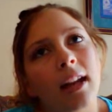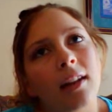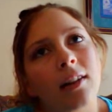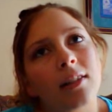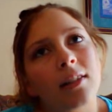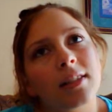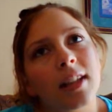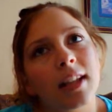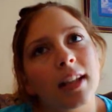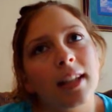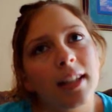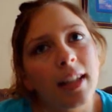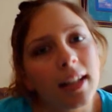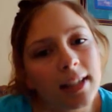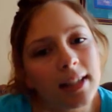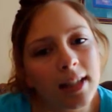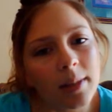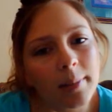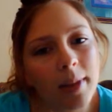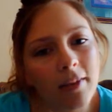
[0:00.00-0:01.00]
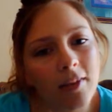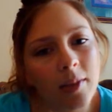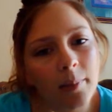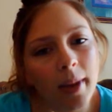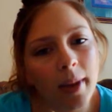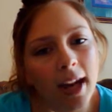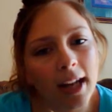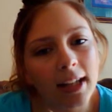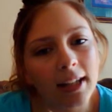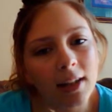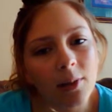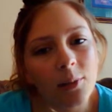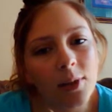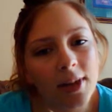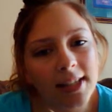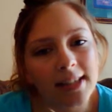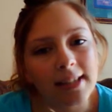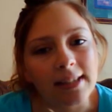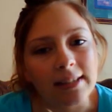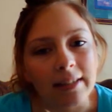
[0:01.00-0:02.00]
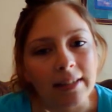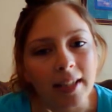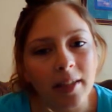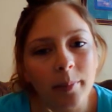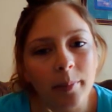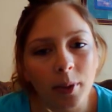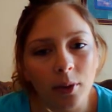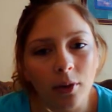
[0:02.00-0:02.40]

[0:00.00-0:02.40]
And I was like, "Yes, I'm having pain and I want to sleep.